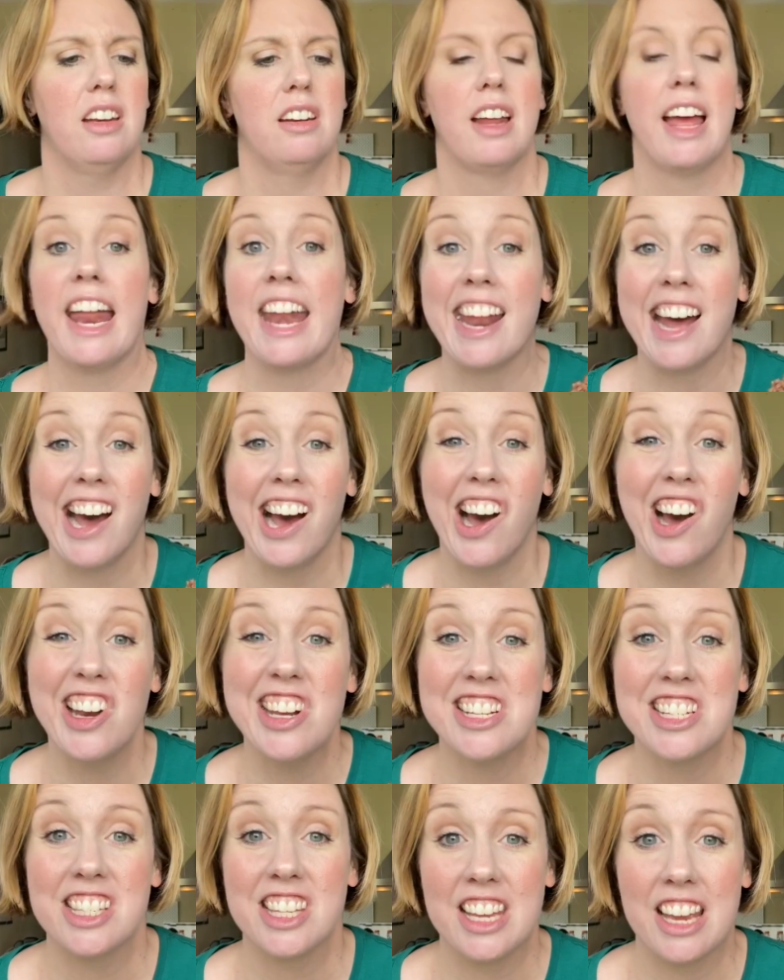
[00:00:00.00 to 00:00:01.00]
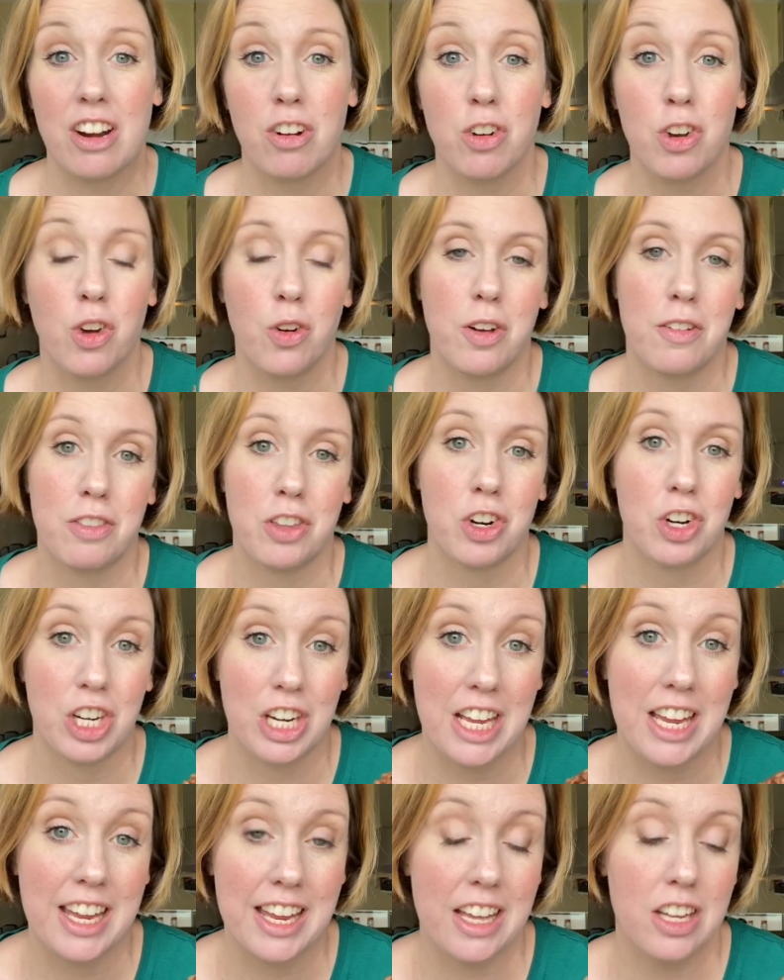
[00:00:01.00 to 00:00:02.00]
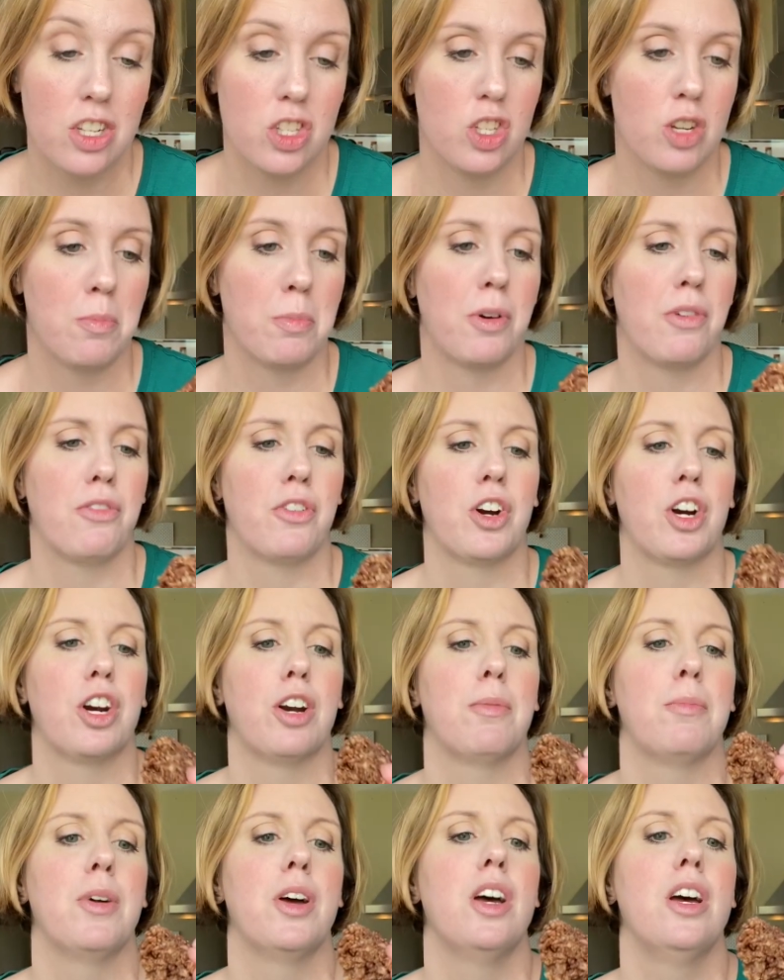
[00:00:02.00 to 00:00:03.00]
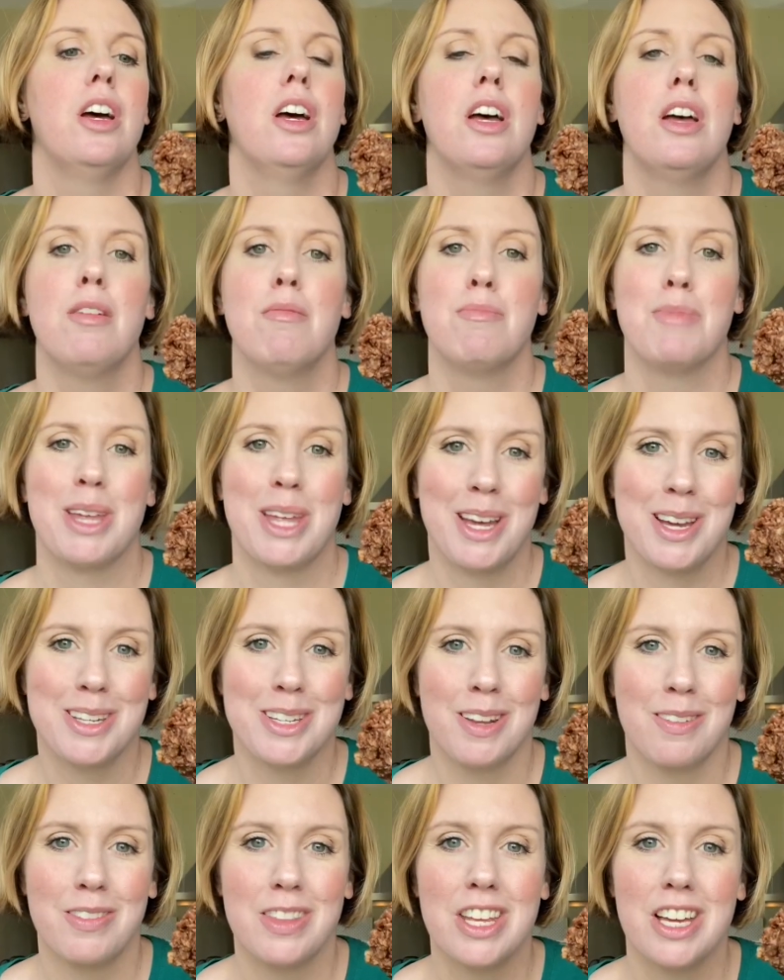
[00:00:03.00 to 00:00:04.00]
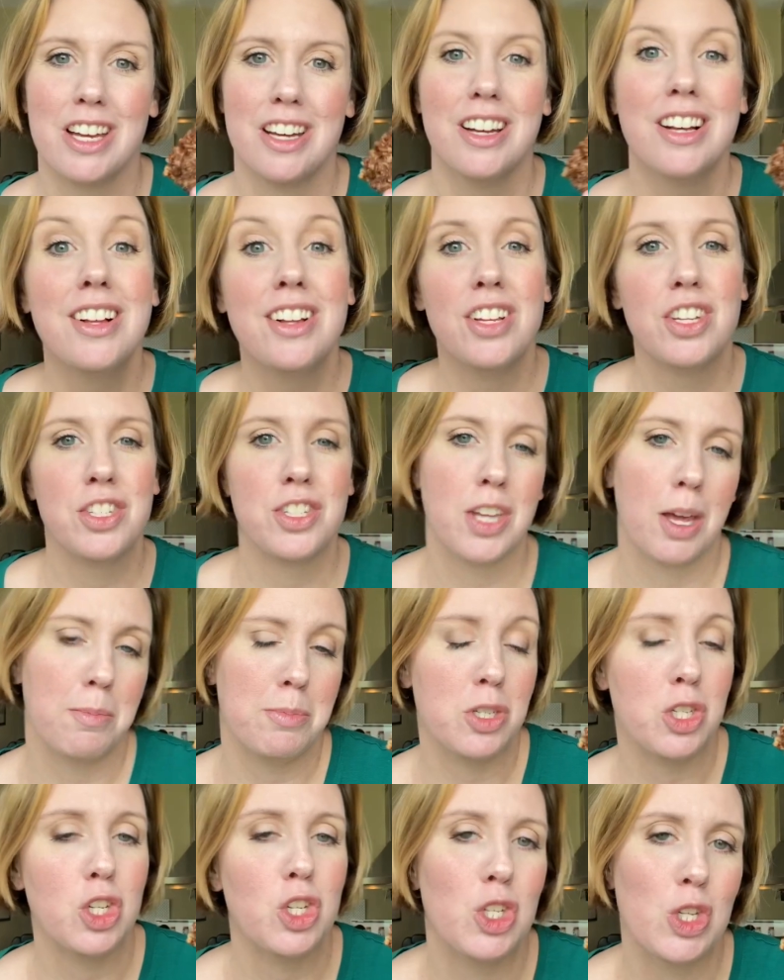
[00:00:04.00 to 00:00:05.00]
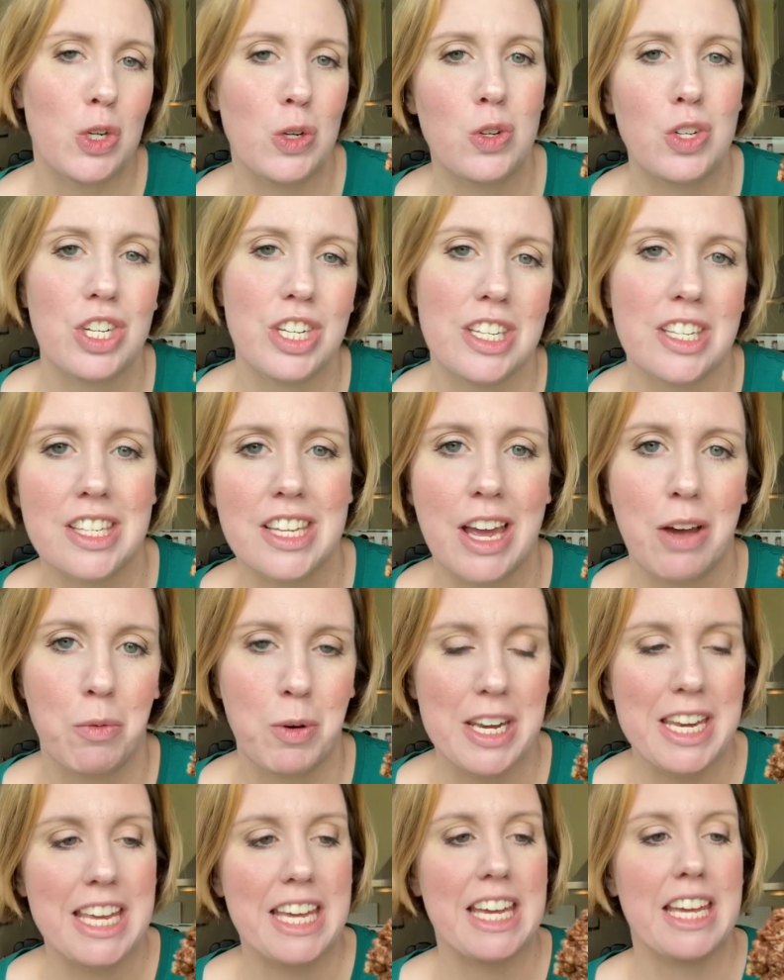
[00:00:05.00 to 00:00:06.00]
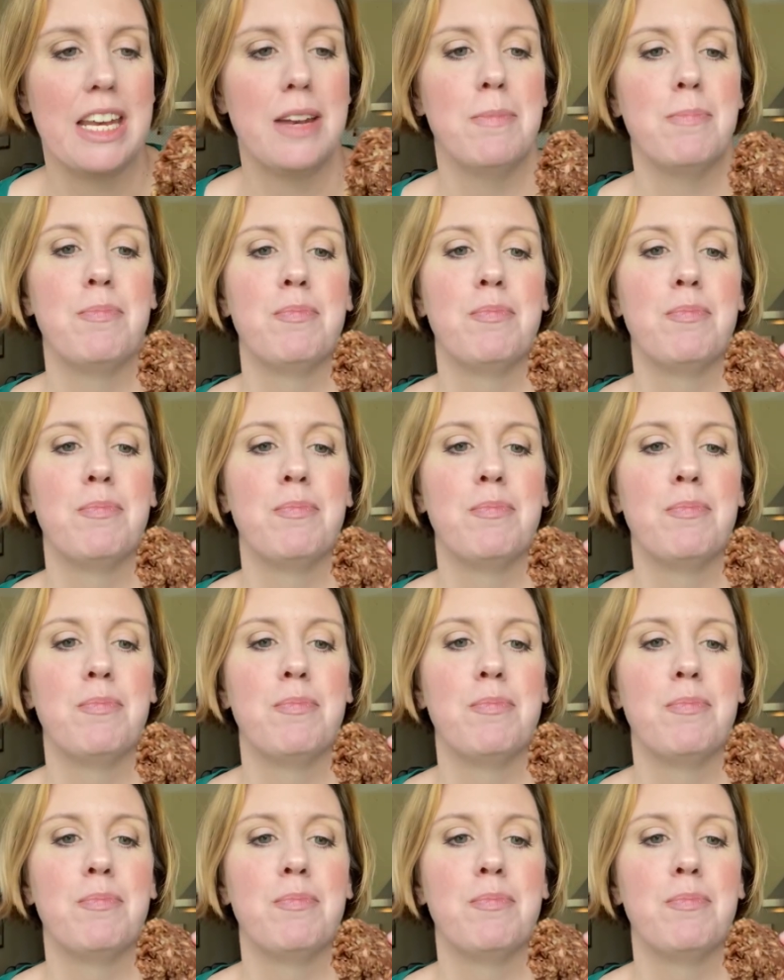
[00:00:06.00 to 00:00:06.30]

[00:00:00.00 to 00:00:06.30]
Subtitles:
And honestly, I don't know if they're gonna get super firm because of the substitutions that we did.